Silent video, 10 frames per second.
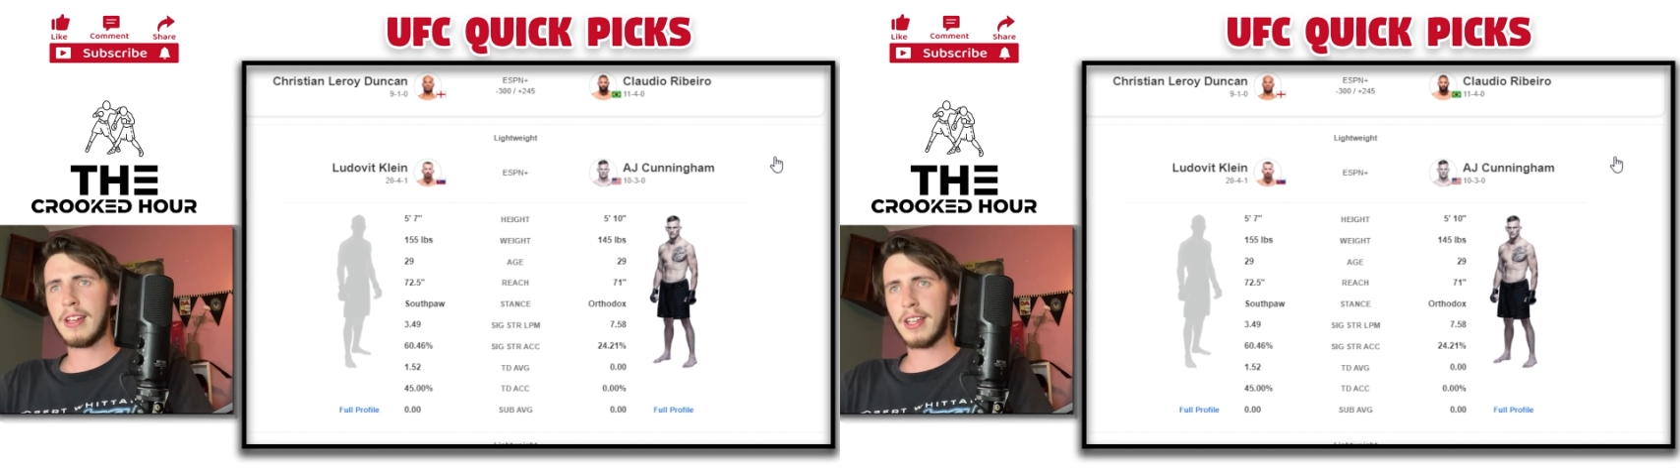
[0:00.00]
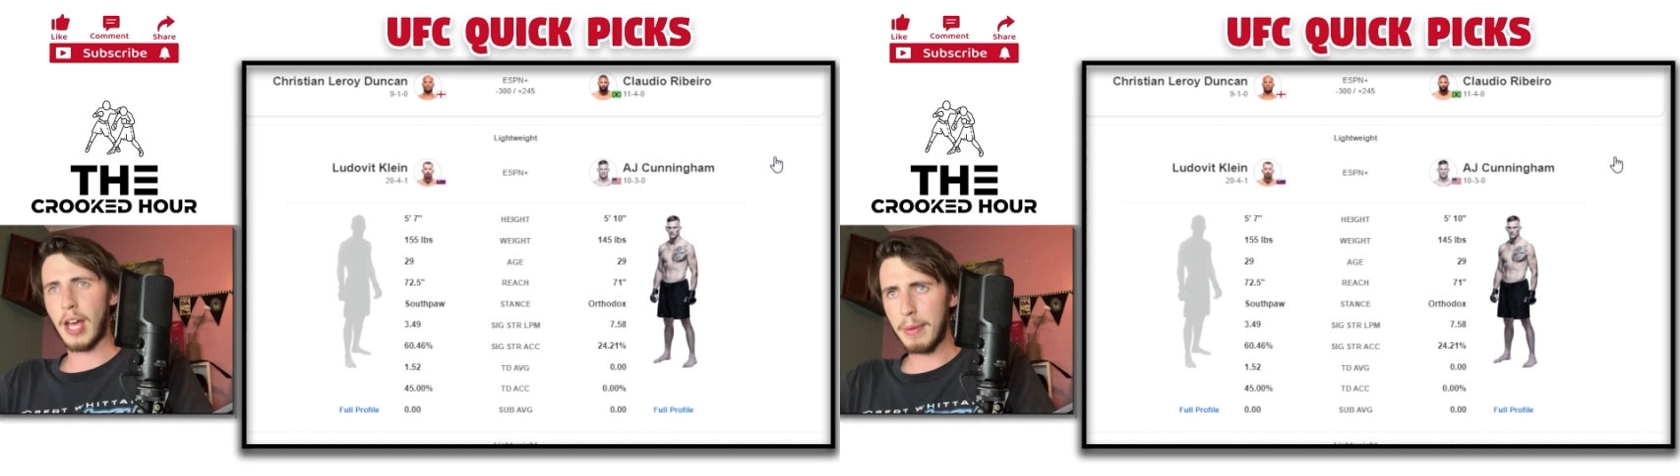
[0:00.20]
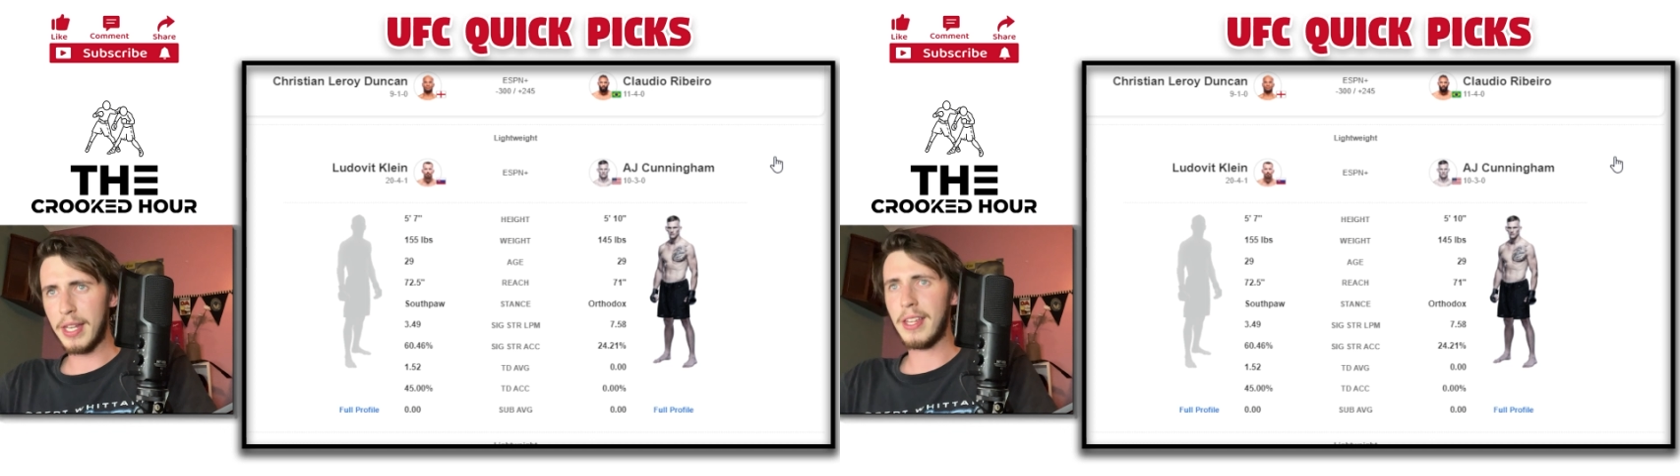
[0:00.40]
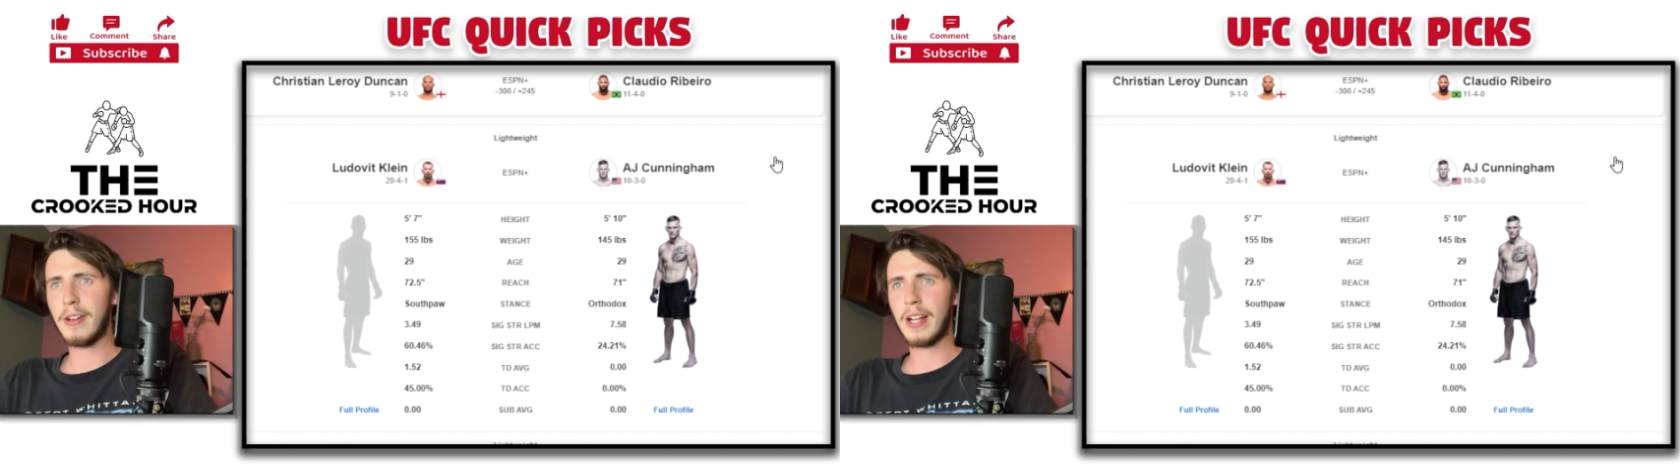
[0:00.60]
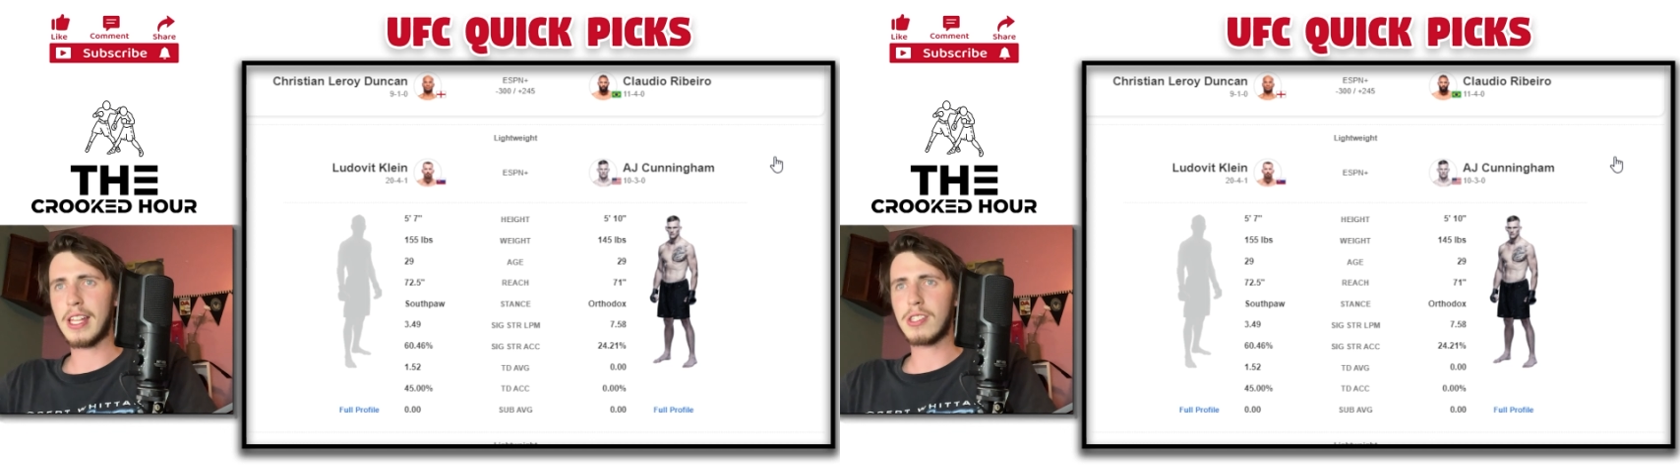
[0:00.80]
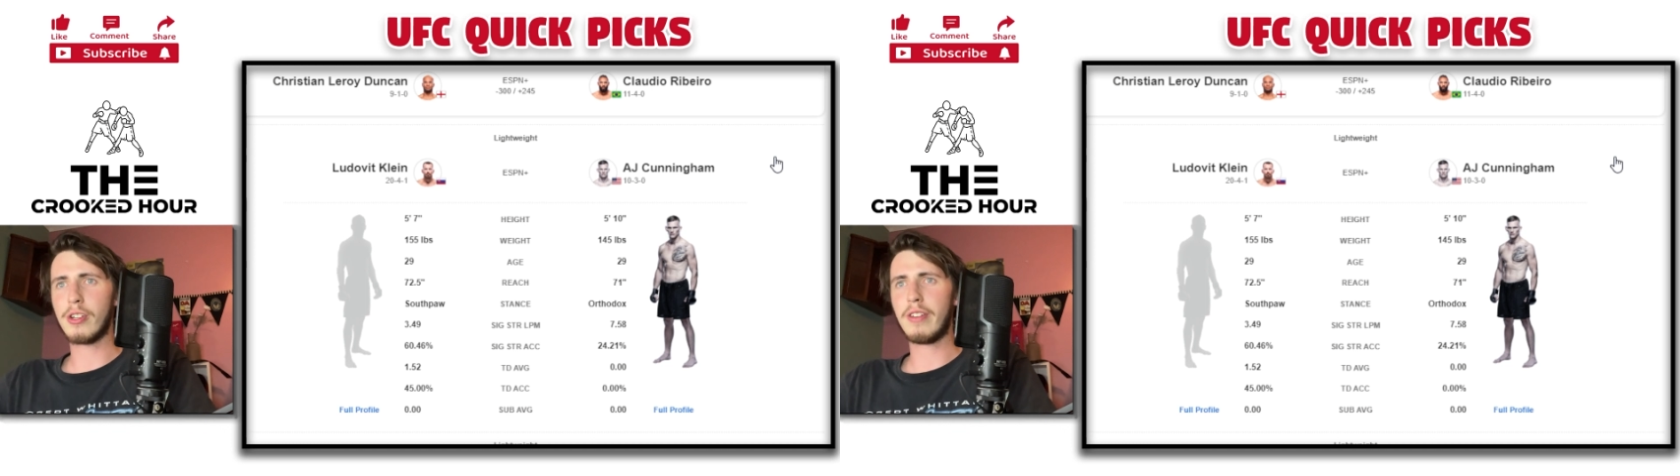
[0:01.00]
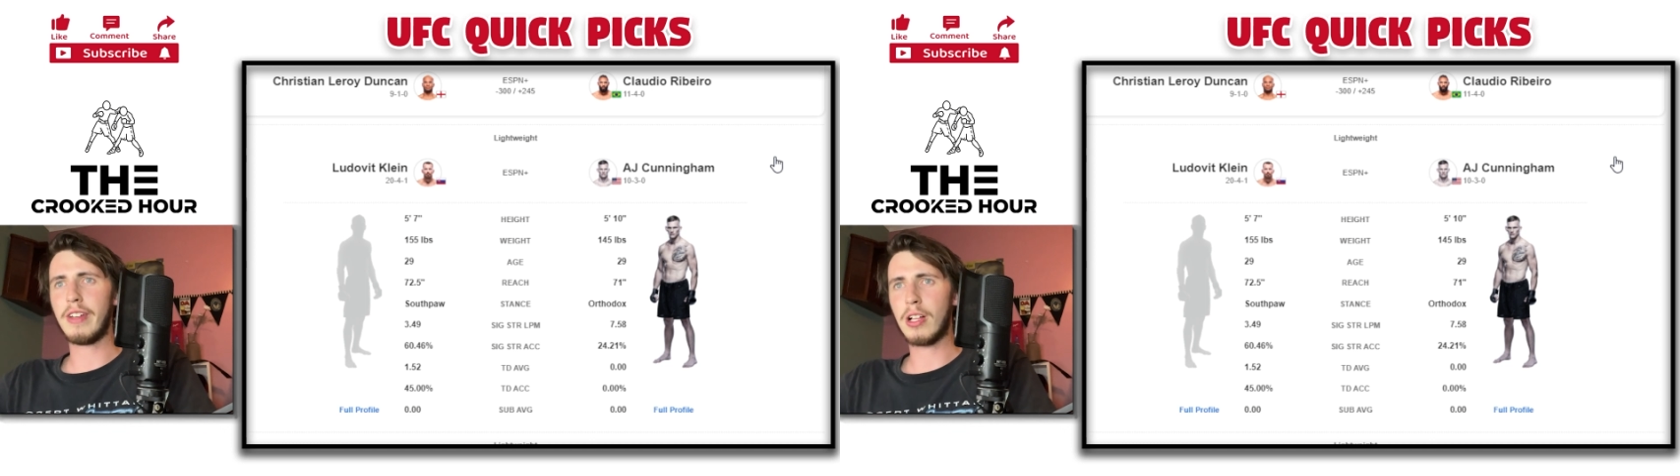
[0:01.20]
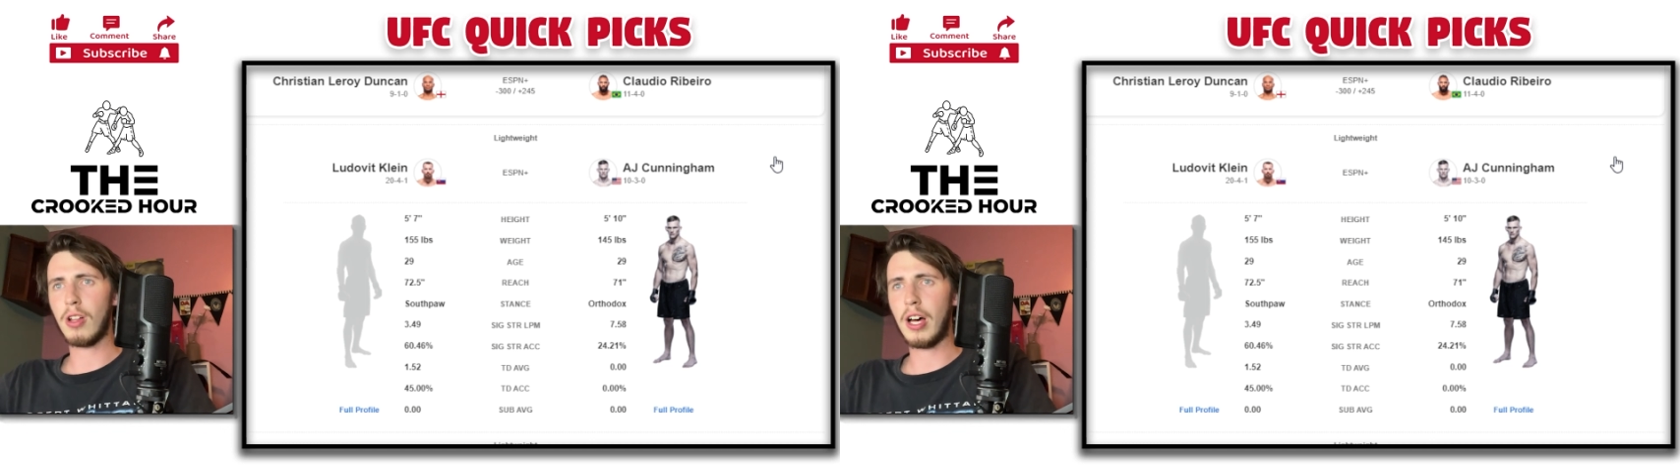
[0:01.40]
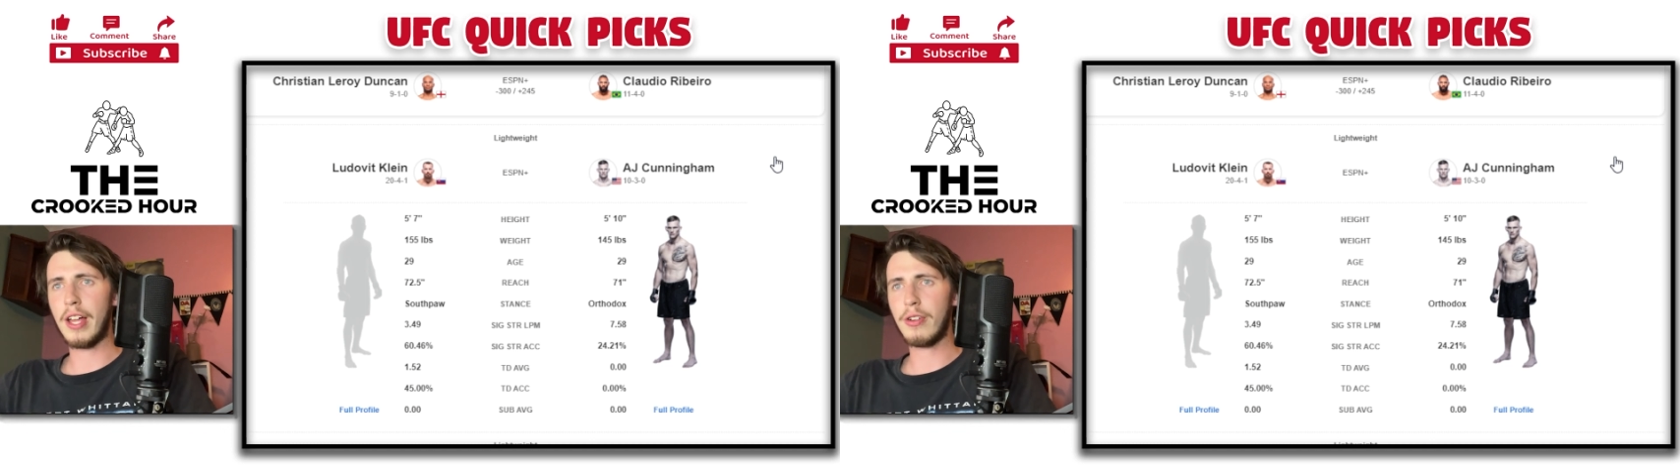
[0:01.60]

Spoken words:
Coming in here against Ľudovít Klein,